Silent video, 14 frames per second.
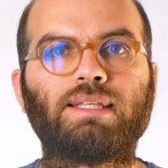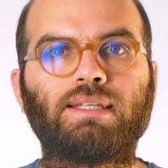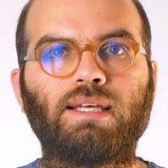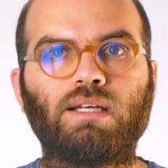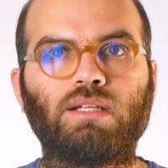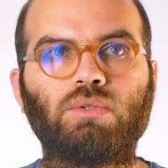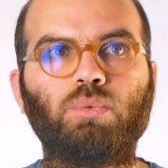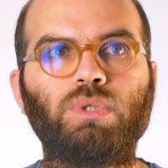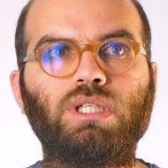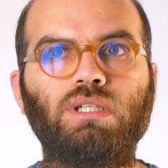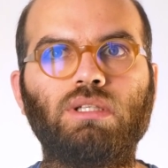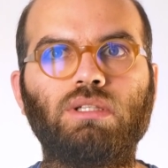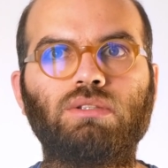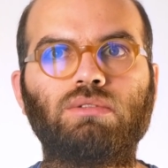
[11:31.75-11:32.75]
can
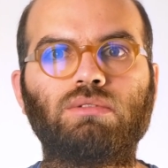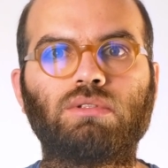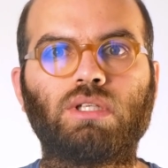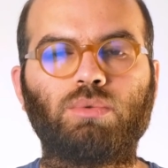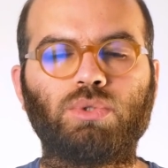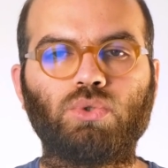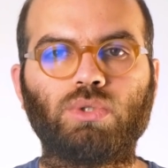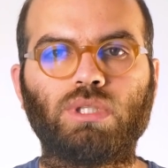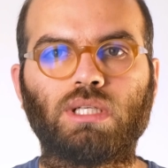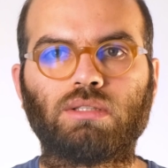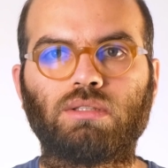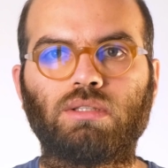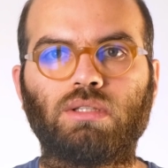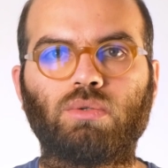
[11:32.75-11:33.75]
we do
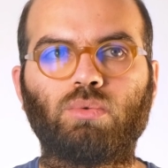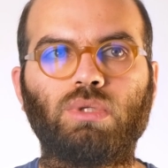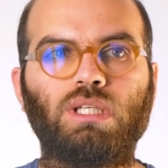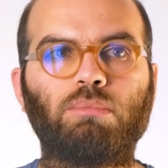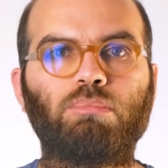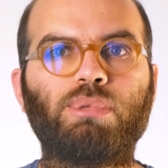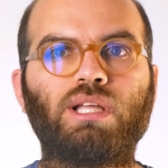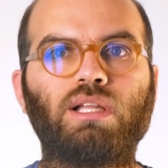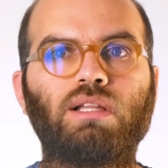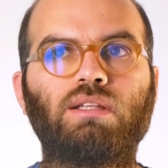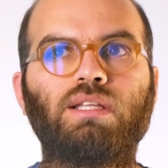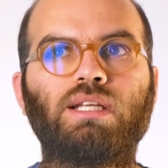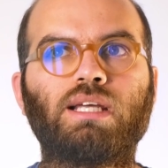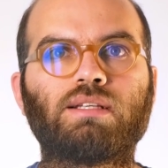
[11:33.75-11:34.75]
that? Can we build
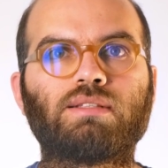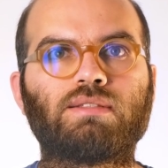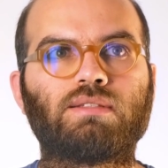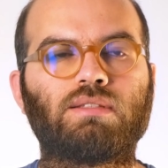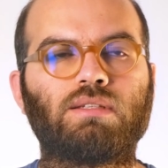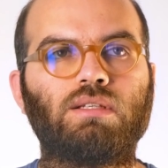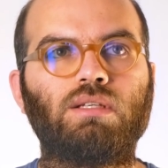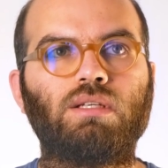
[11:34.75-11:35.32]
the next